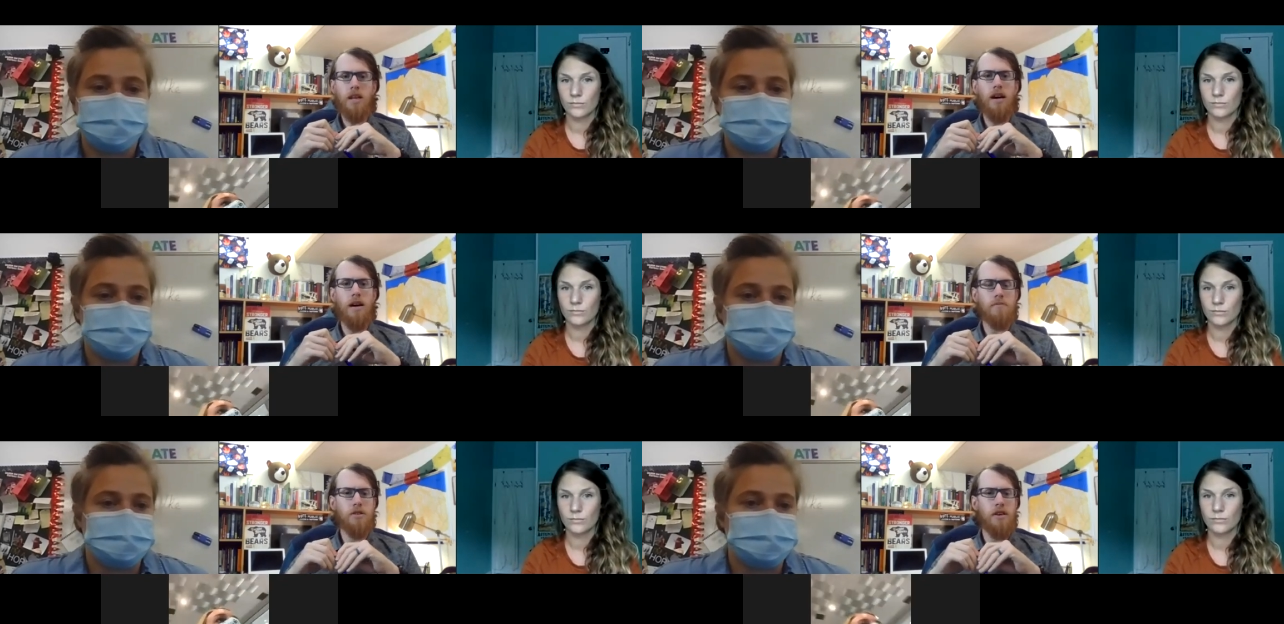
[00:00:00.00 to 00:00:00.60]

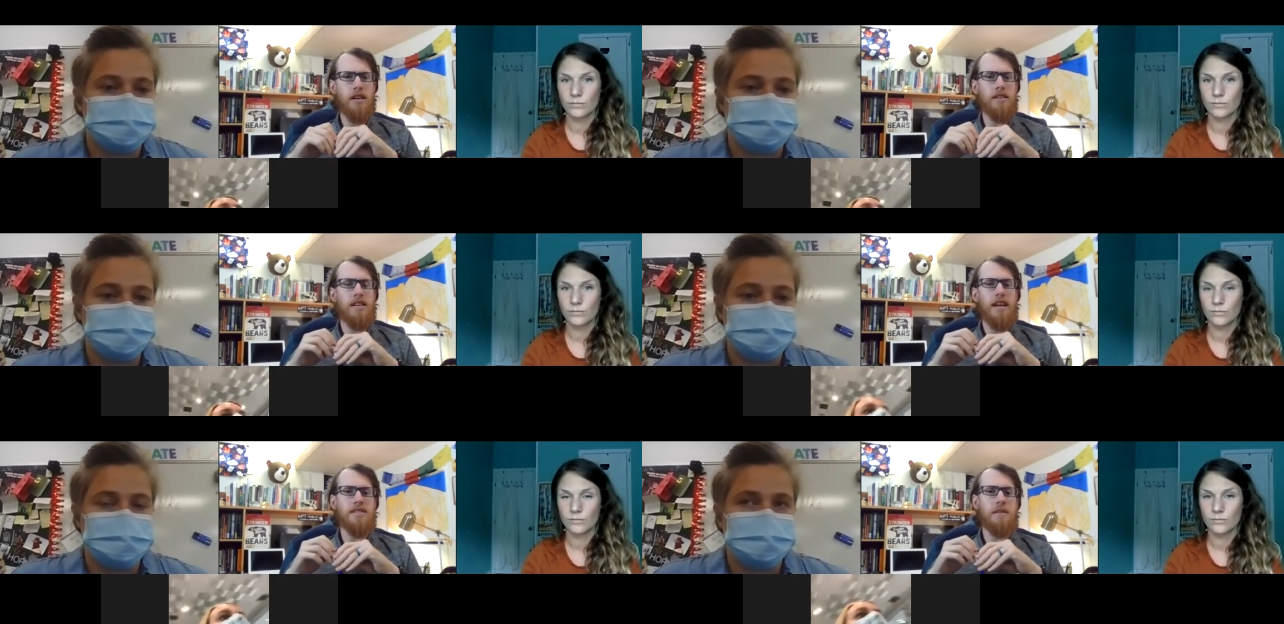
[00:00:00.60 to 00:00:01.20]
Speaker 1: Um, so,
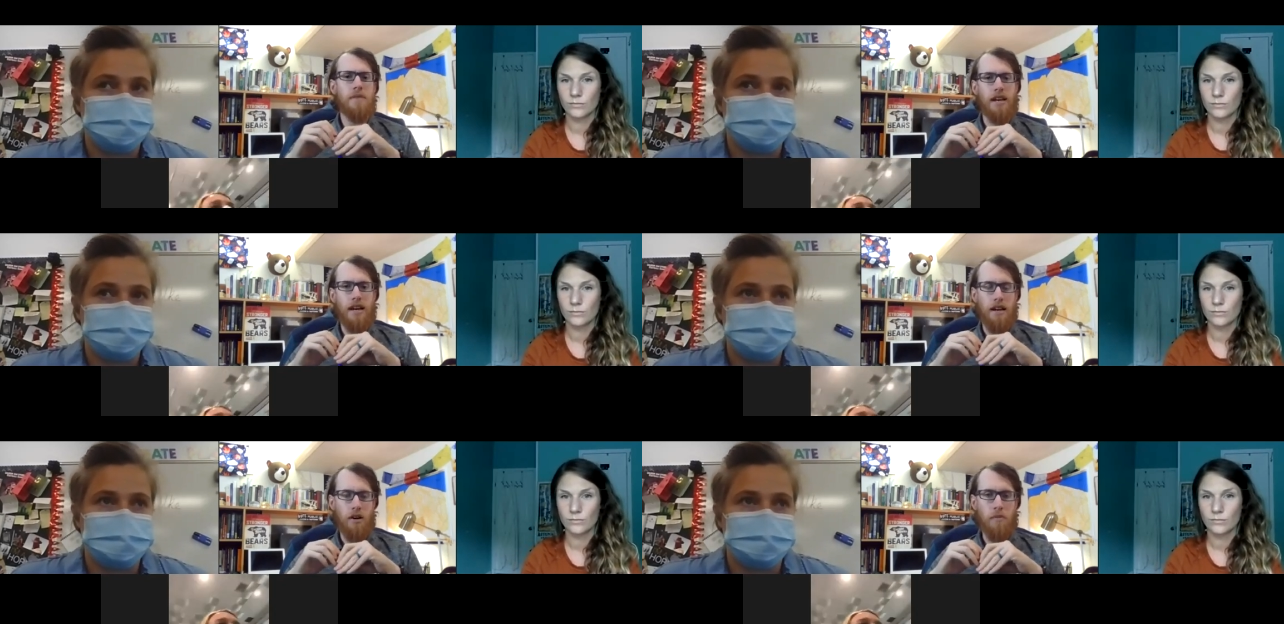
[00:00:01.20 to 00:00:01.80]
and that's something I
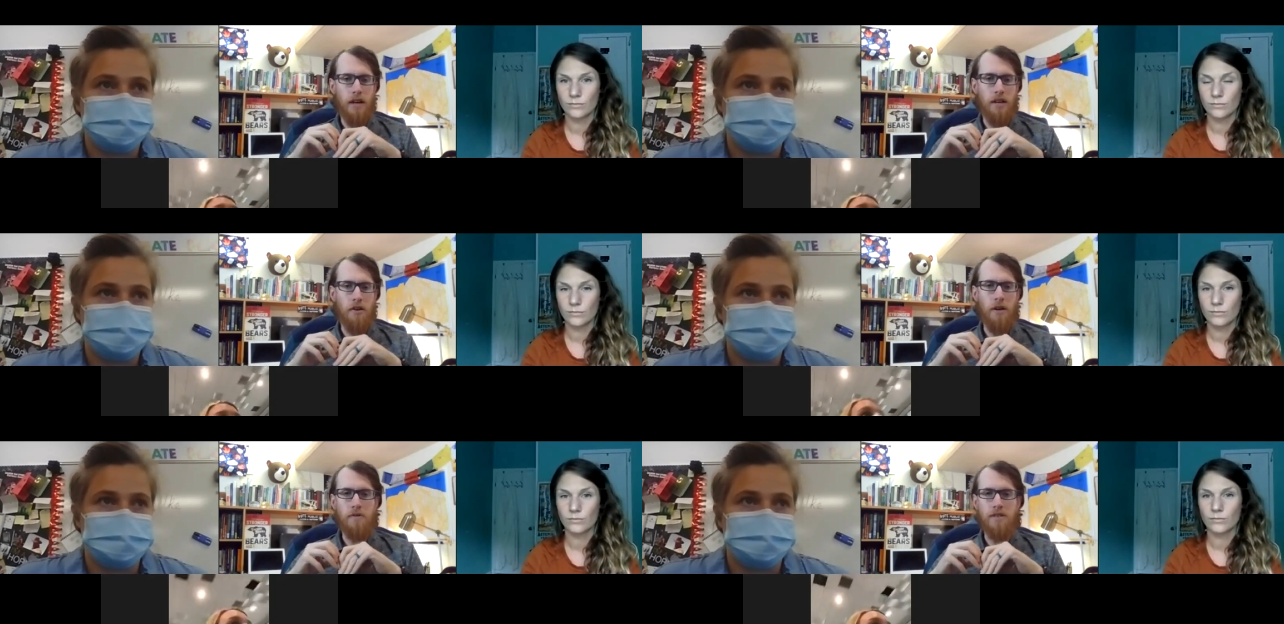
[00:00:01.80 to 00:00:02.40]
kind of hope that you're
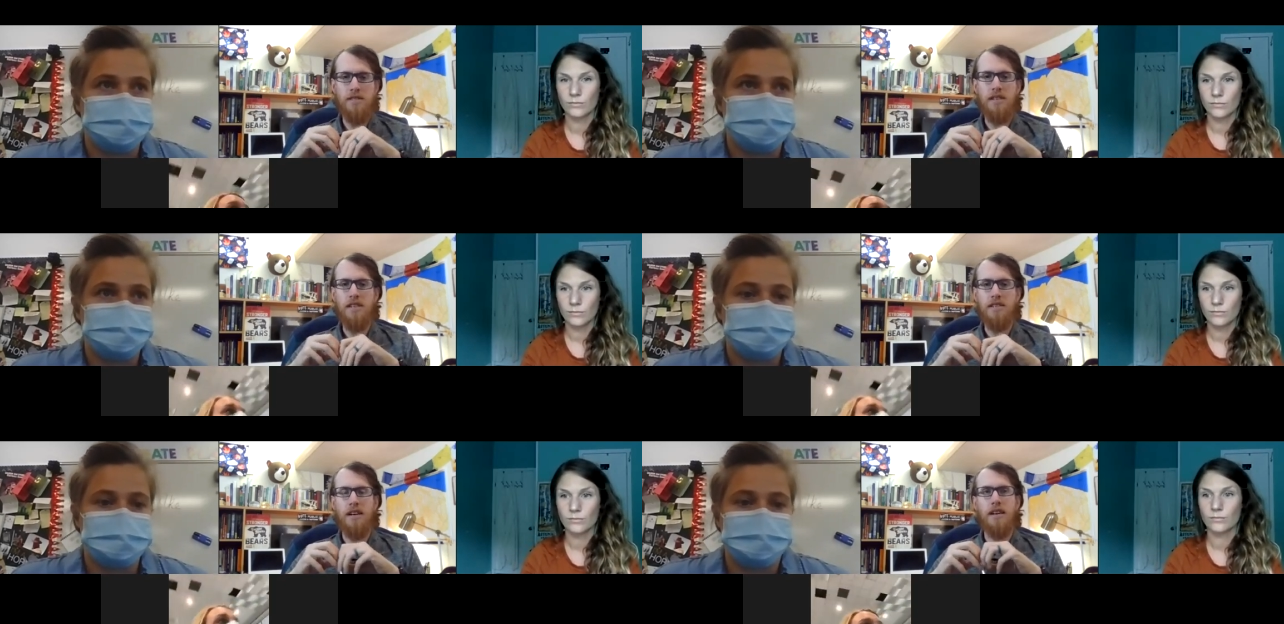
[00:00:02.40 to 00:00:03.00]
able to
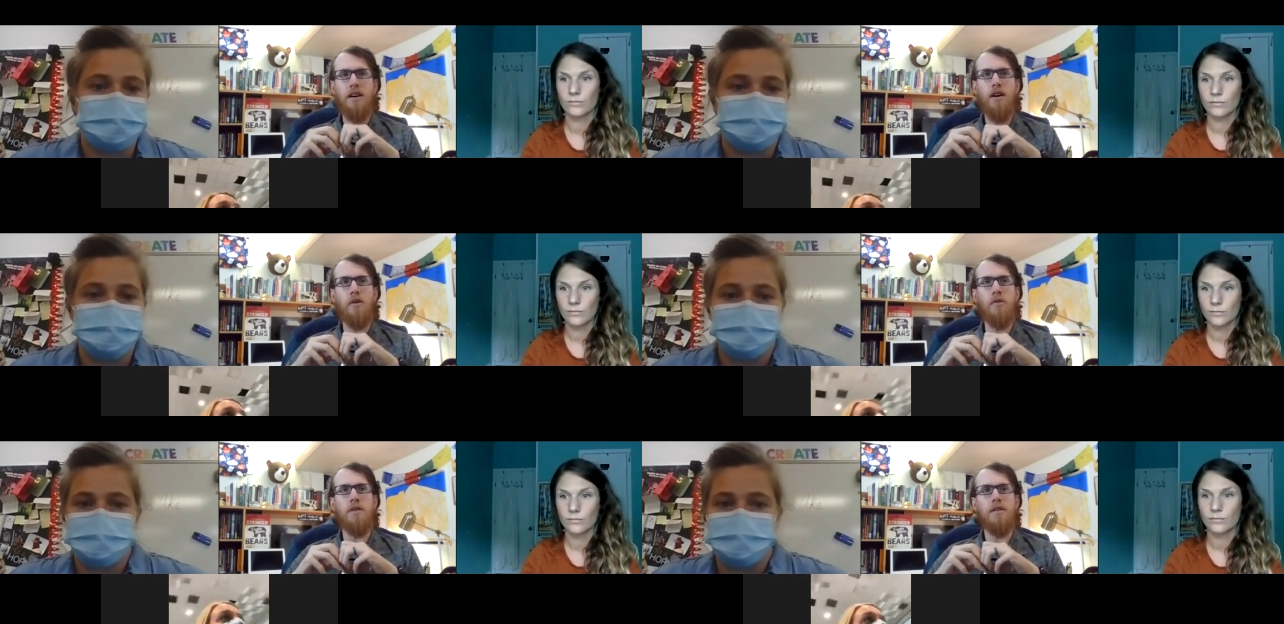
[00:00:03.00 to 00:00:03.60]
see is like,
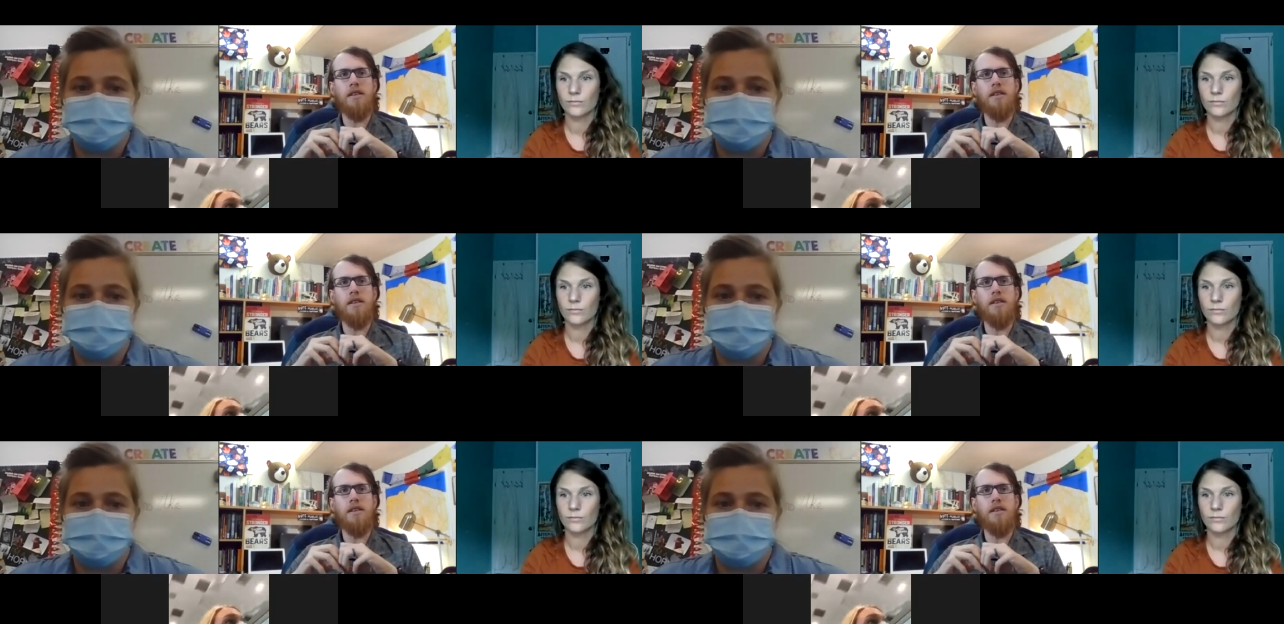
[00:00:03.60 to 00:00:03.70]
oh,